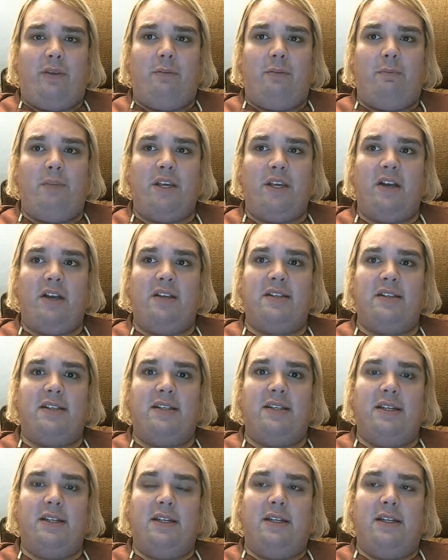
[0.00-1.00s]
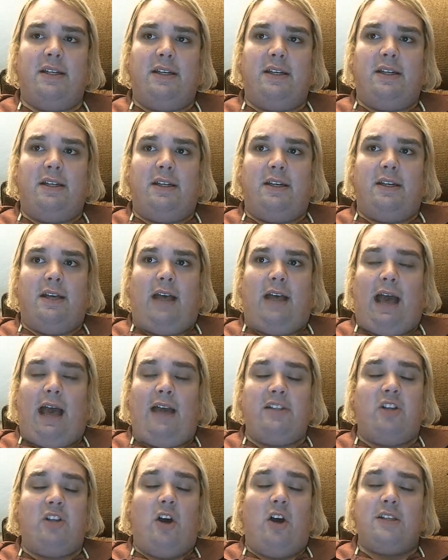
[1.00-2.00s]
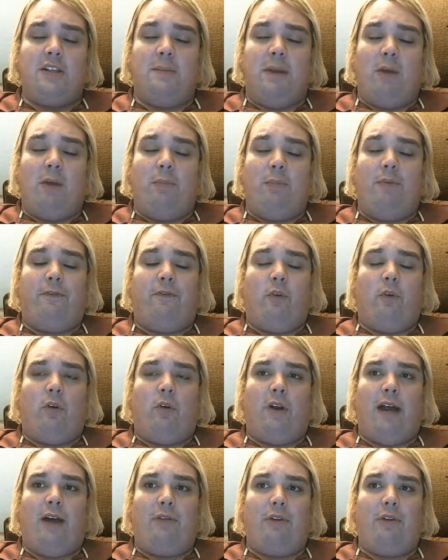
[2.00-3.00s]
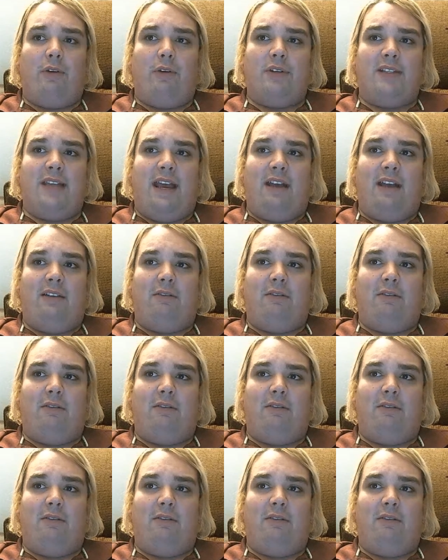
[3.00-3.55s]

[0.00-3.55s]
Because I, I talked about before how there was that,